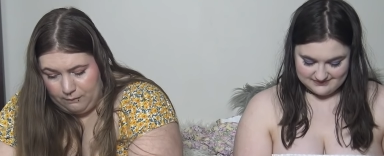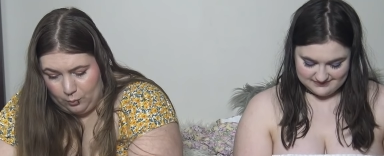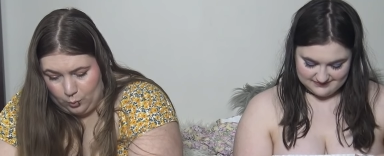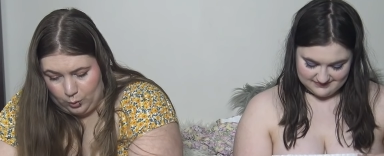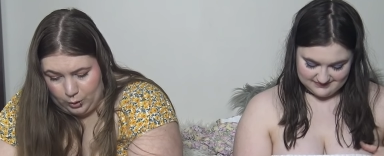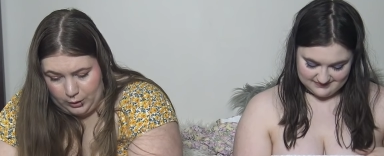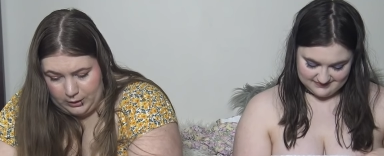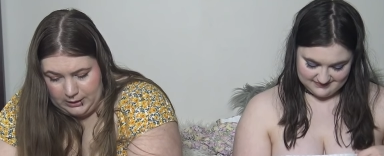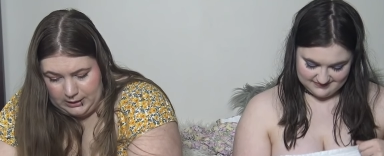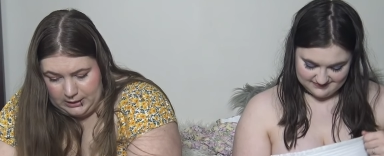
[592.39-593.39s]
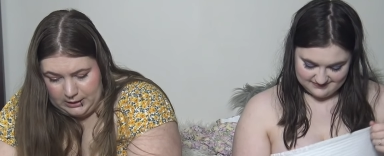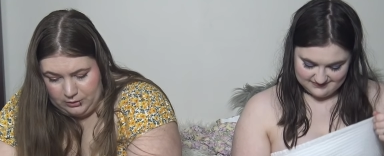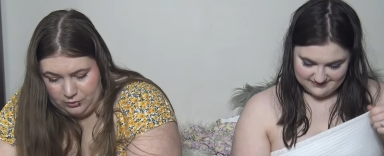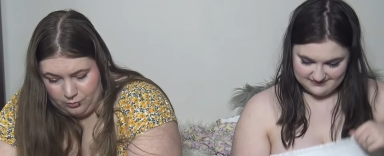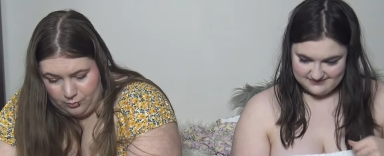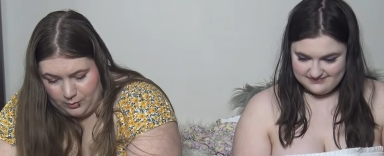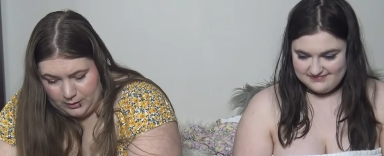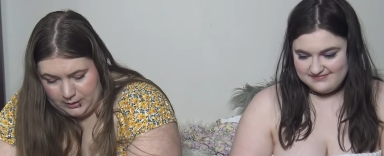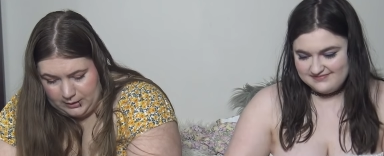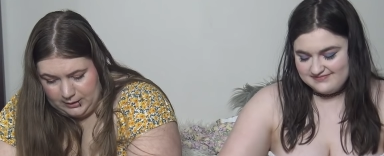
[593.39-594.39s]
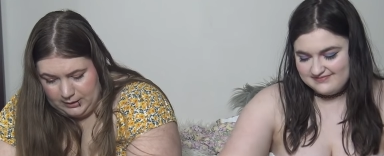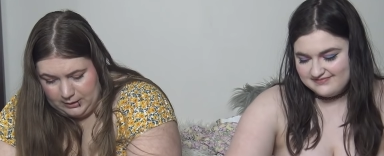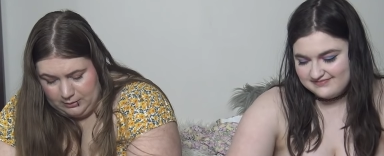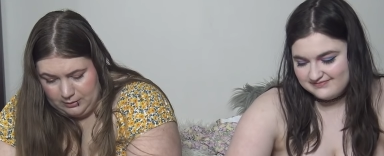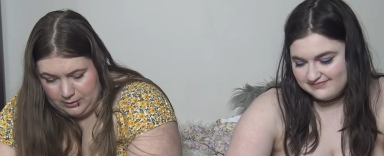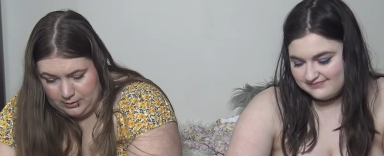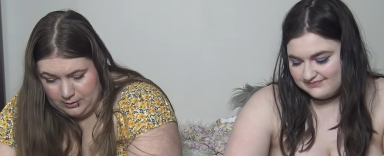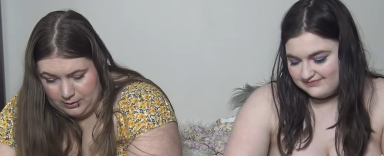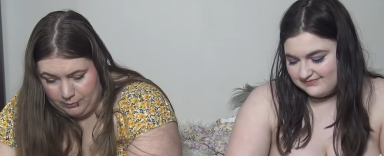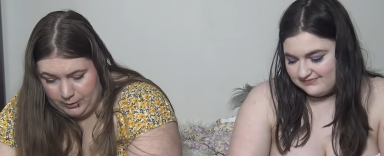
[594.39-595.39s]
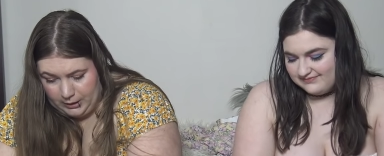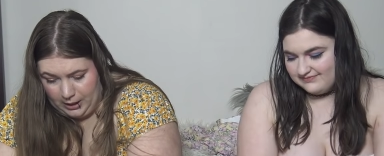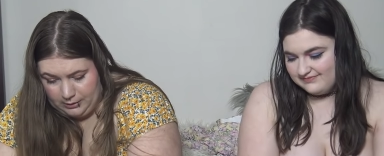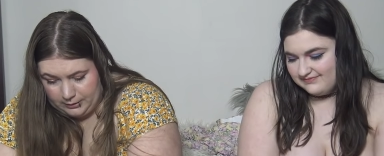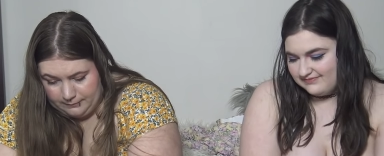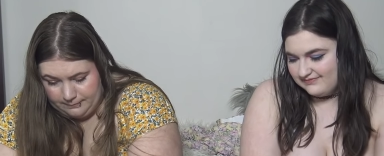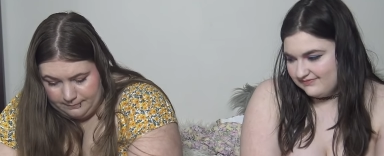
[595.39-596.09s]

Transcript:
Speaker 1: 40, 20. I won a dollar.